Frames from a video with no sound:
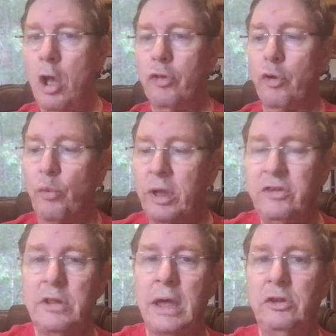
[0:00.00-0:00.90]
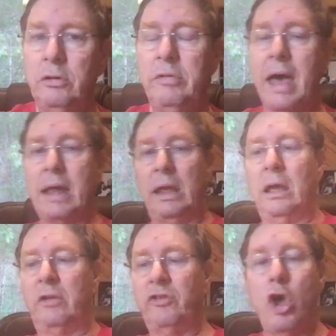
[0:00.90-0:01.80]
The reason I do that
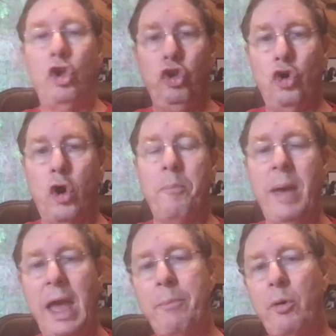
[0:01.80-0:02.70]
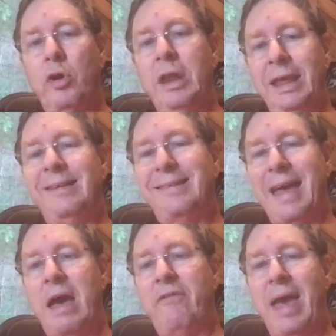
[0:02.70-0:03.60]
is your paper needs to
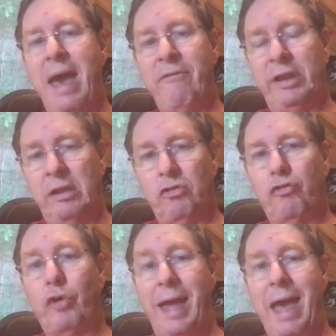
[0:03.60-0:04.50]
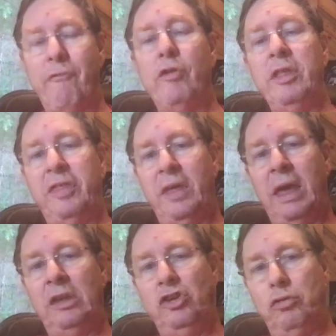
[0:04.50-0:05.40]
have evidence for
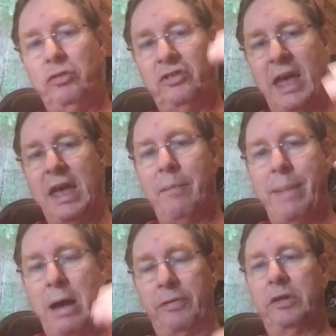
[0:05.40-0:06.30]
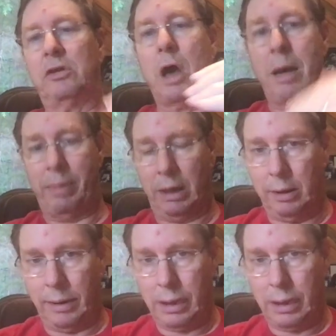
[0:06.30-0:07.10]
everything you say about the topic.